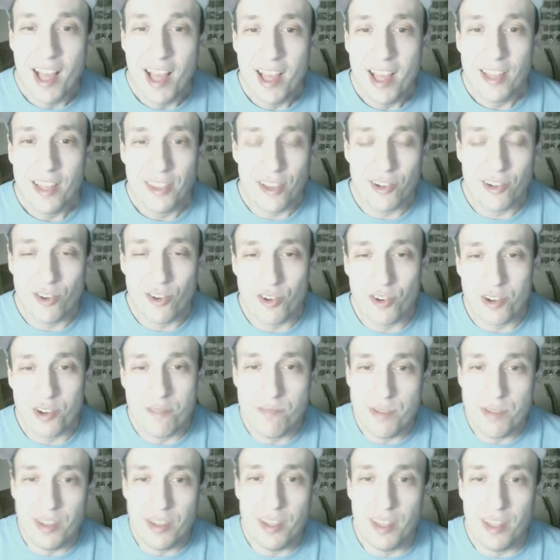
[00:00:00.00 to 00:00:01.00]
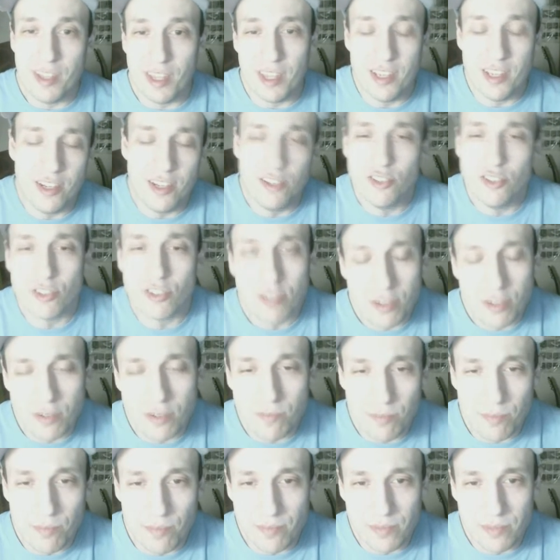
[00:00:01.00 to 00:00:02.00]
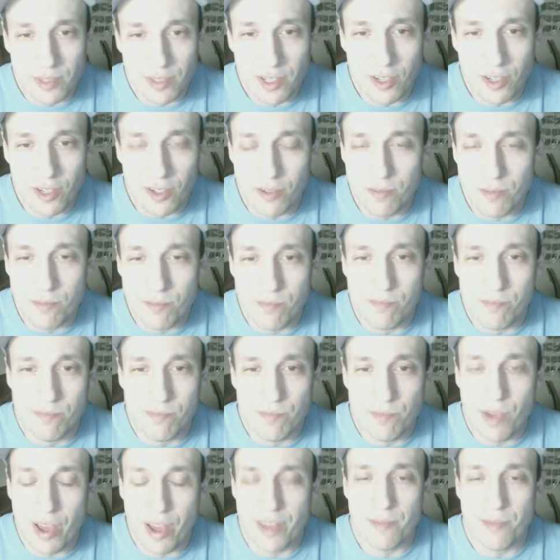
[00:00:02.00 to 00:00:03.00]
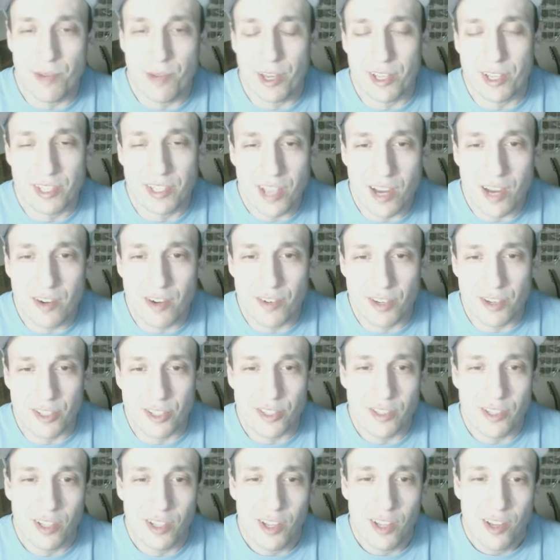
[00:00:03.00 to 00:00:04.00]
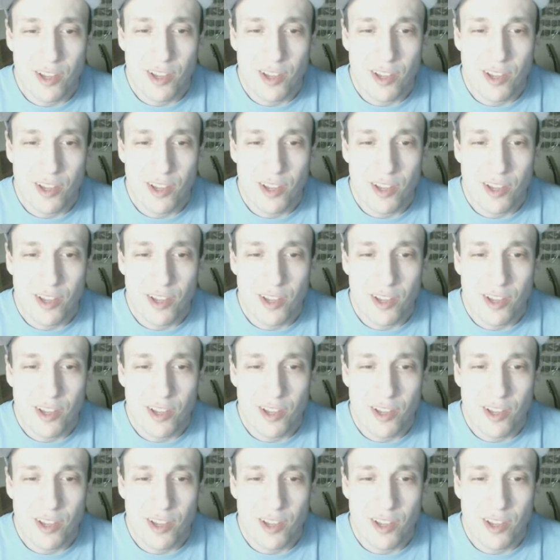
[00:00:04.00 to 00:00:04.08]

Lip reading: they're going to be injured, by a terrorist.